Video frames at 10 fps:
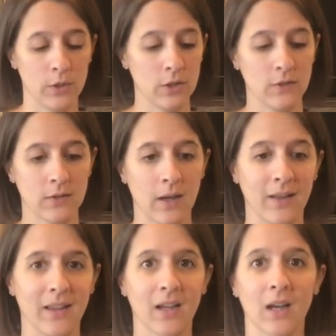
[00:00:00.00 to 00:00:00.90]
which is
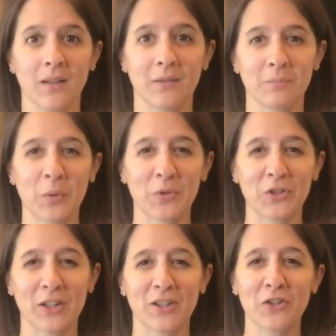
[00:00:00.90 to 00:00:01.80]
uh, like a pulled
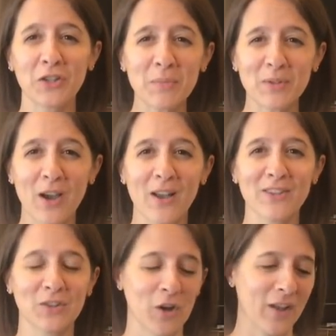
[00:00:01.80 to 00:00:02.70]
chicken and cream
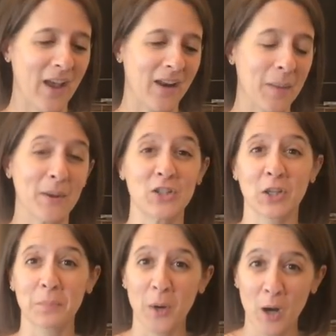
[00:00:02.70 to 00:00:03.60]
sauce, or I'll add on my
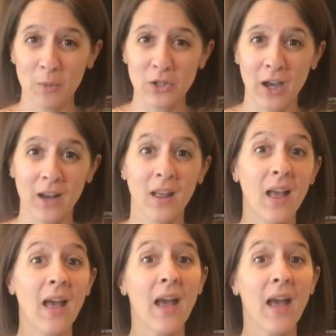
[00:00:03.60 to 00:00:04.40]
chicken parmesan,